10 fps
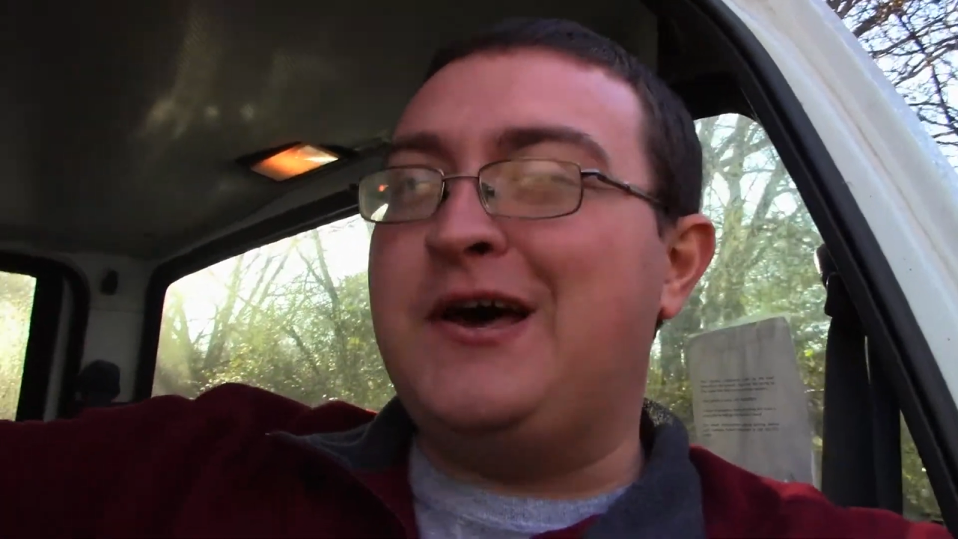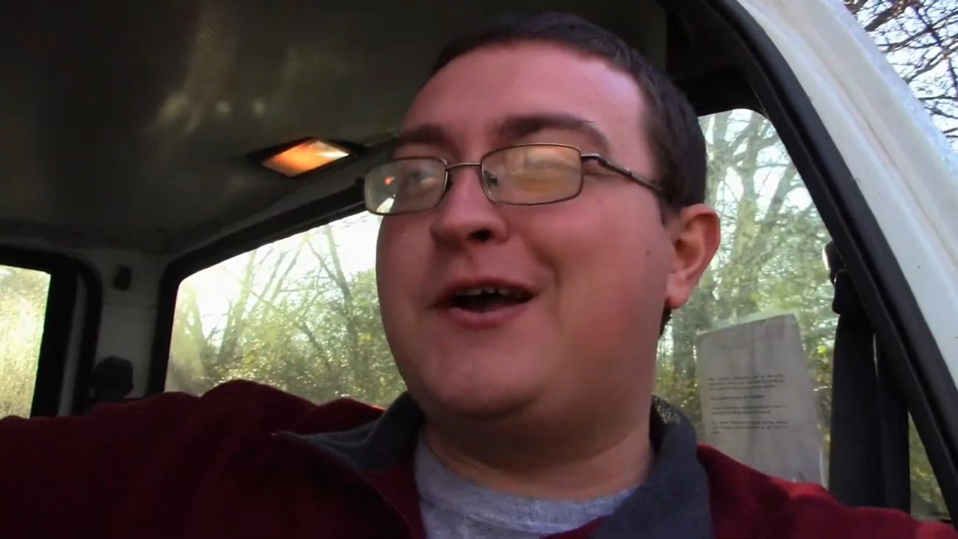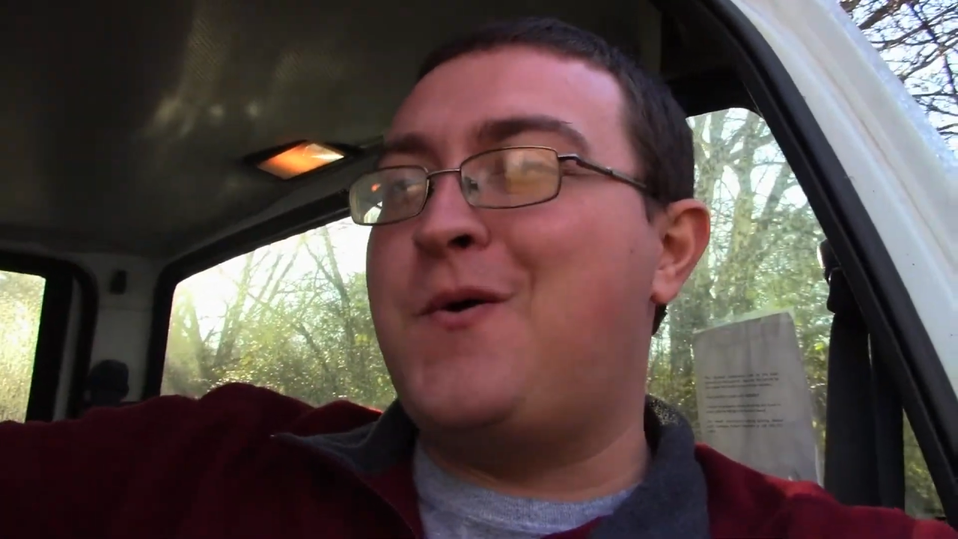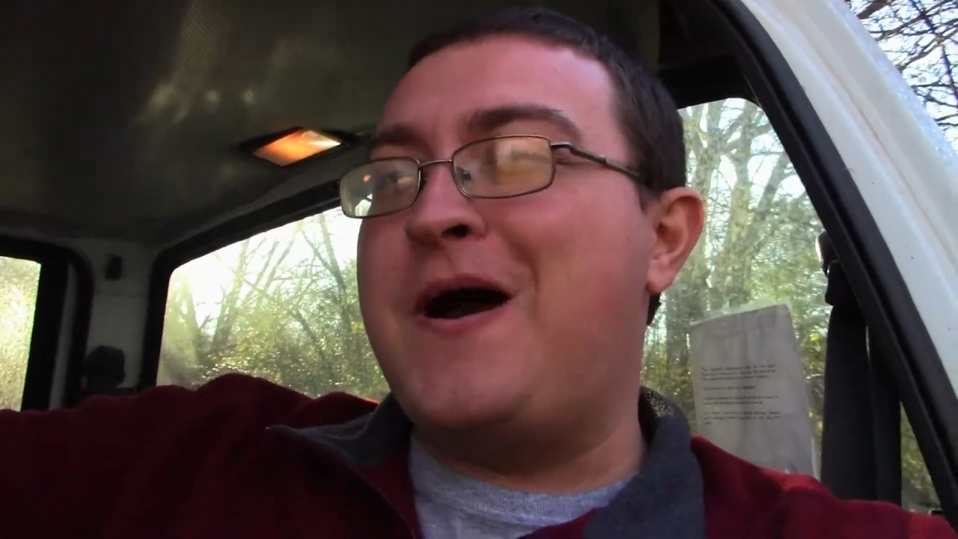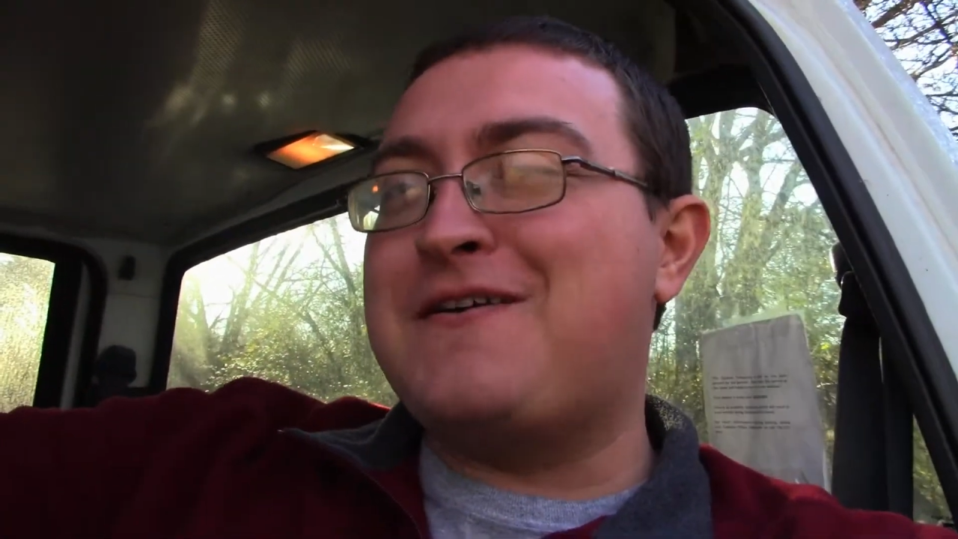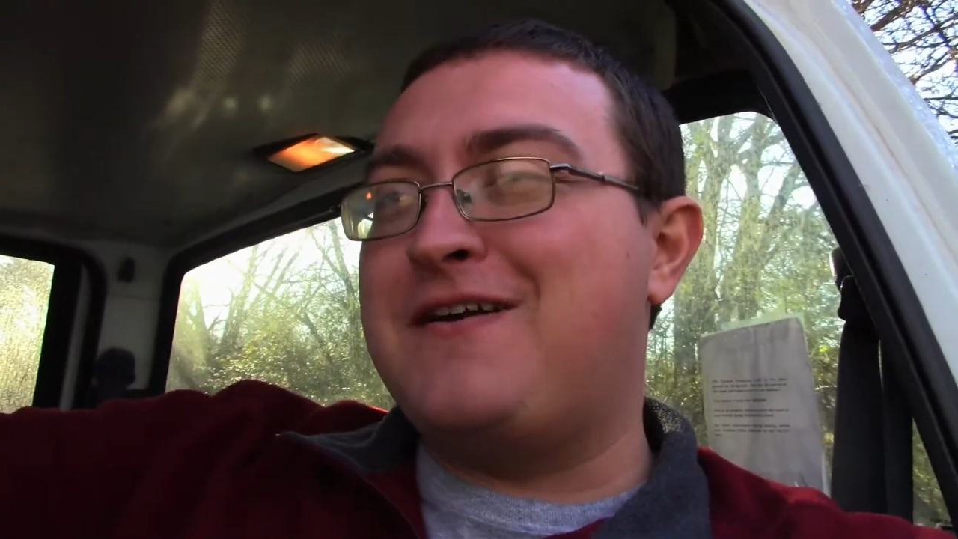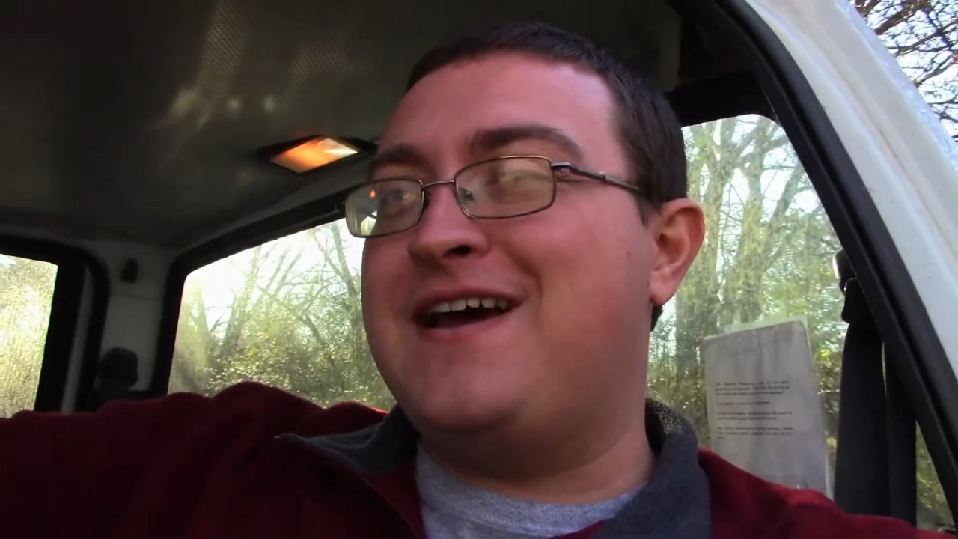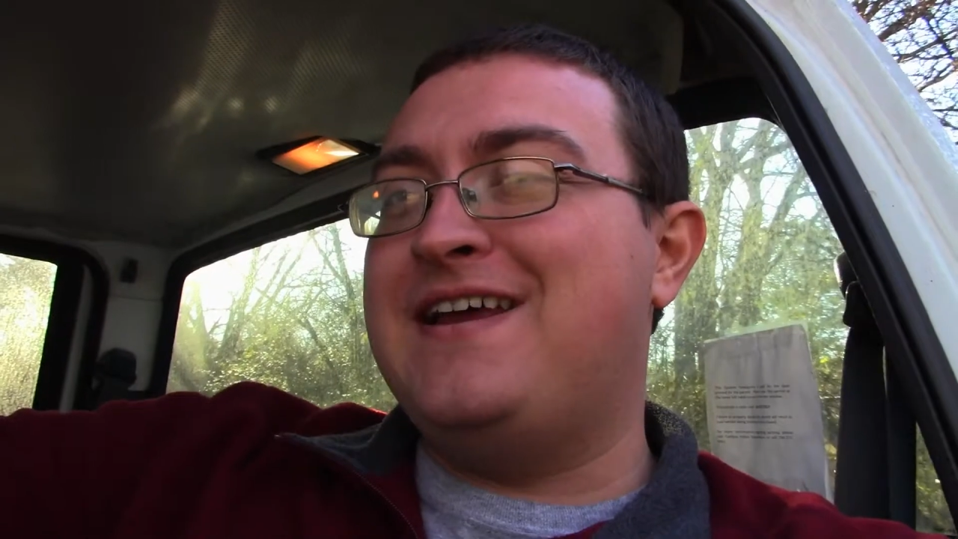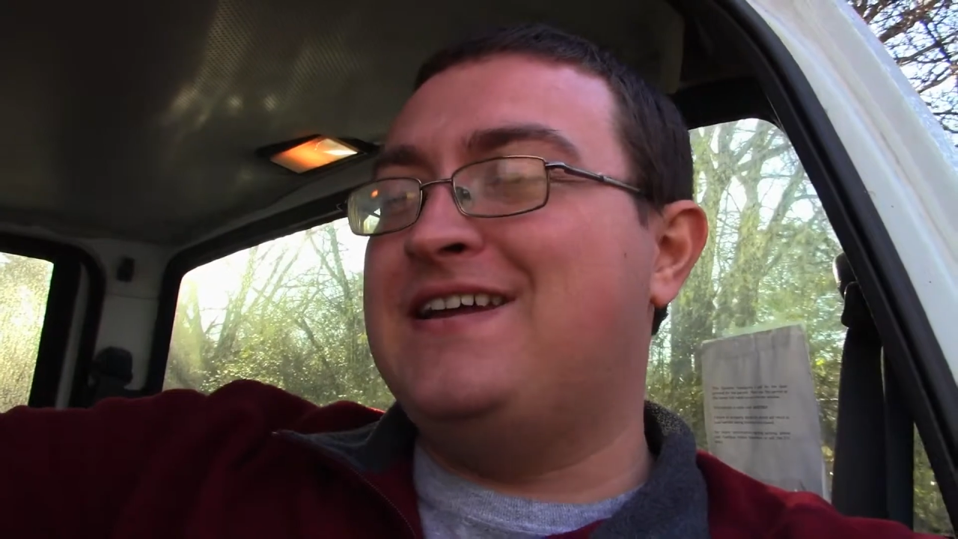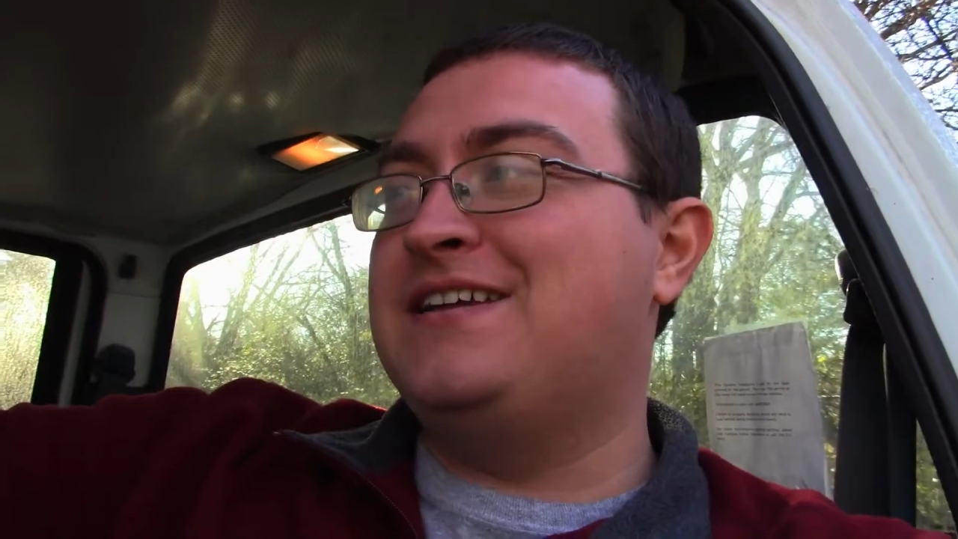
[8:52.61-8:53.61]
not quite
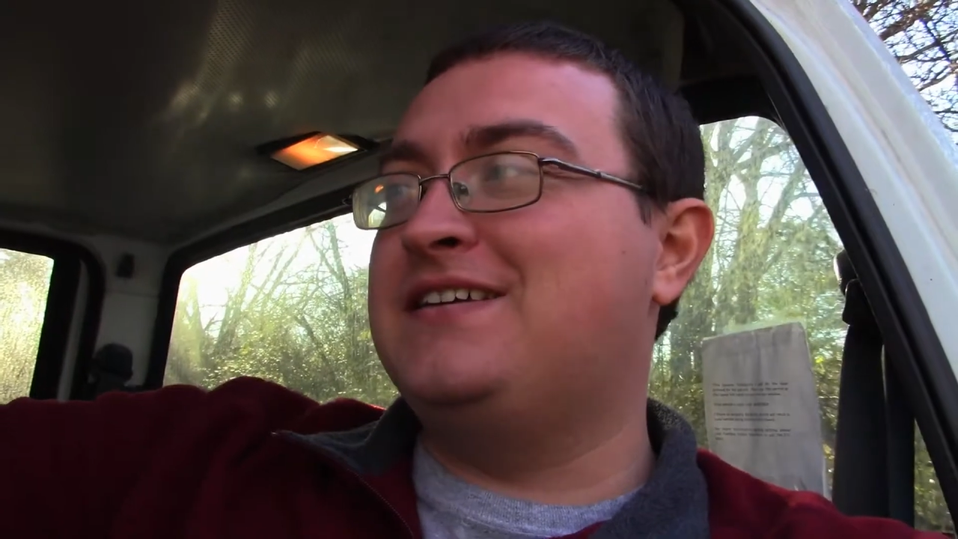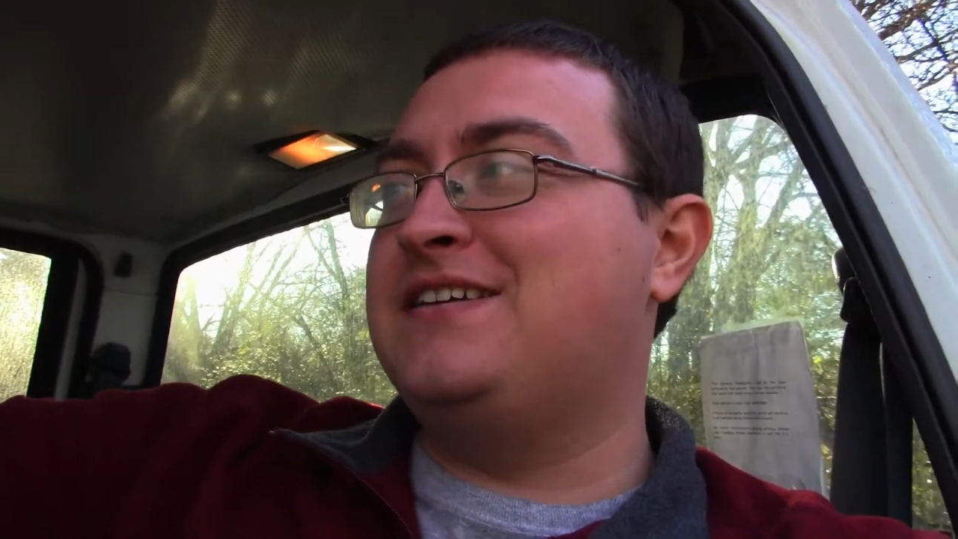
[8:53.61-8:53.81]
right.